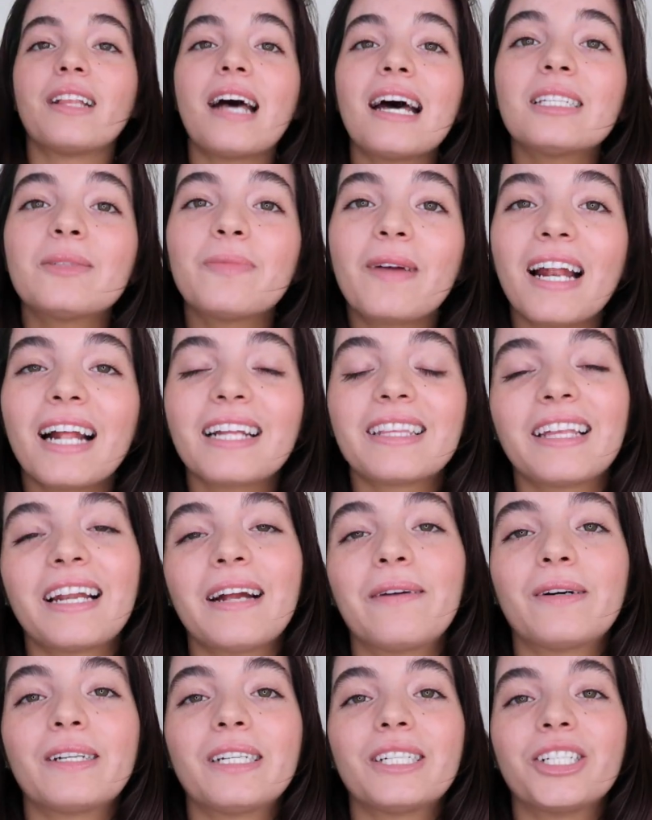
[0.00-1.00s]
The last product that
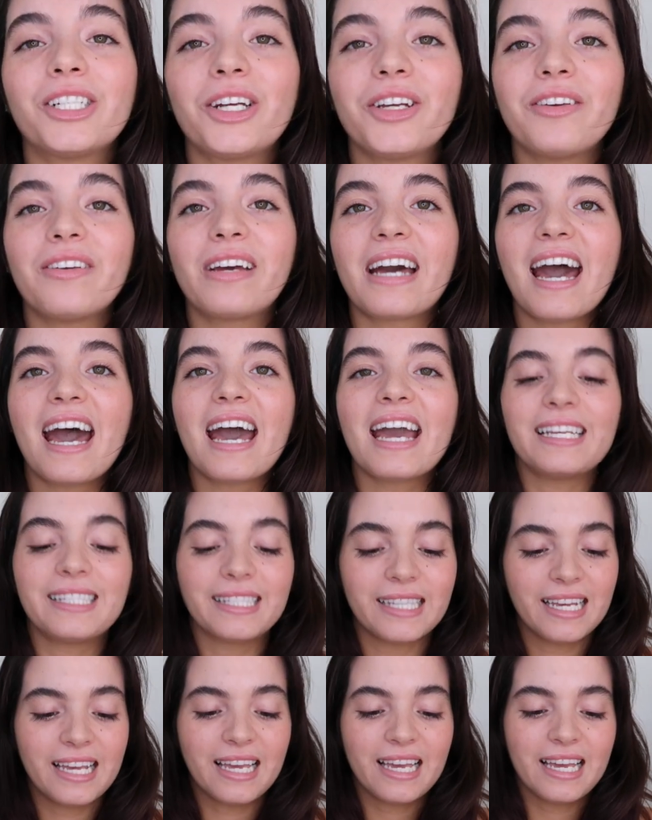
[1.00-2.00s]
I want to show you
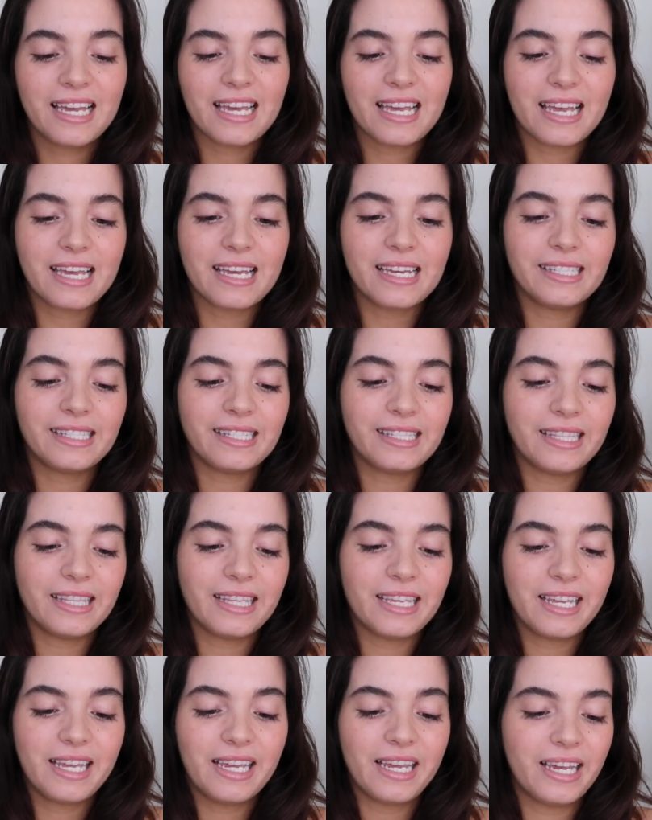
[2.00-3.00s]
guys is
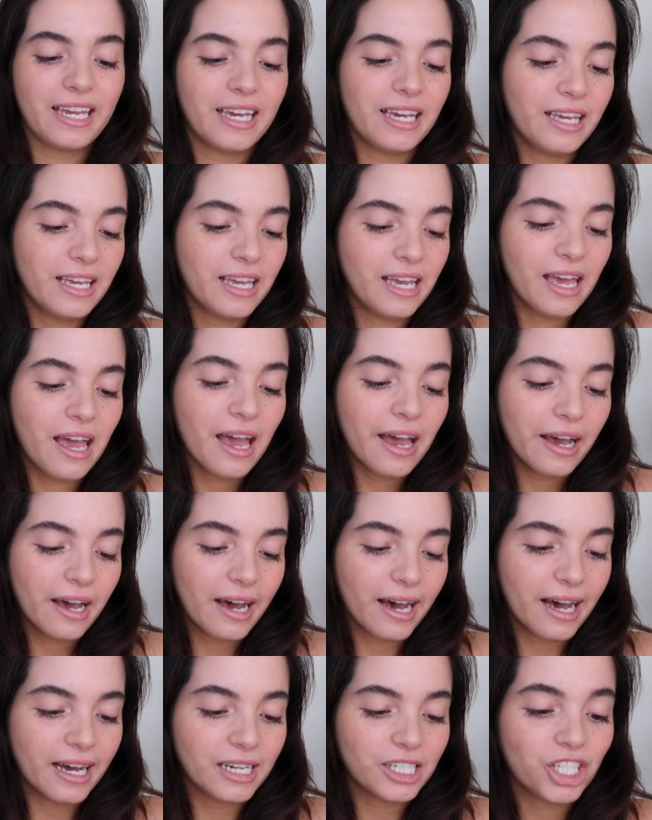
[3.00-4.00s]
the
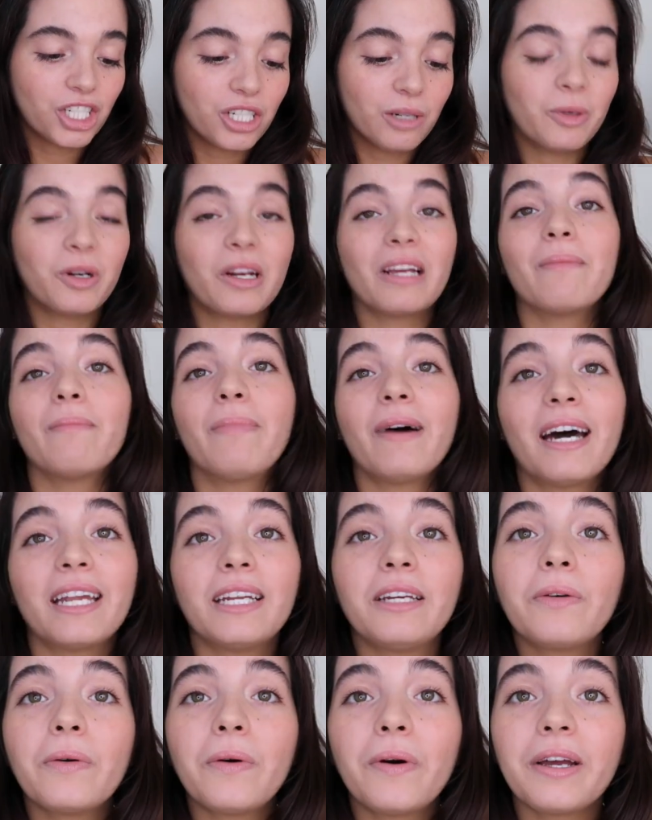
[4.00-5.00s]
Shimmering
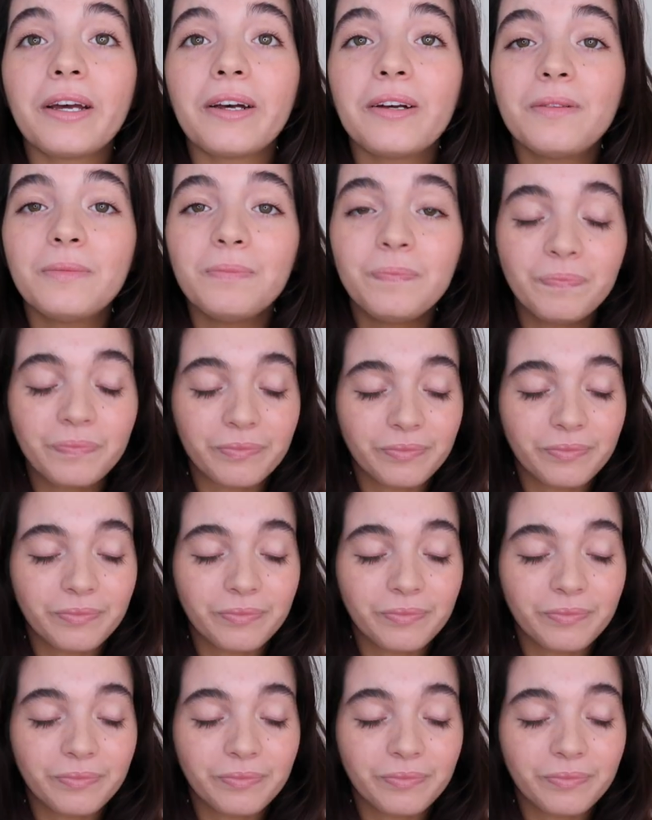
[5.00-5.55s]
body oil.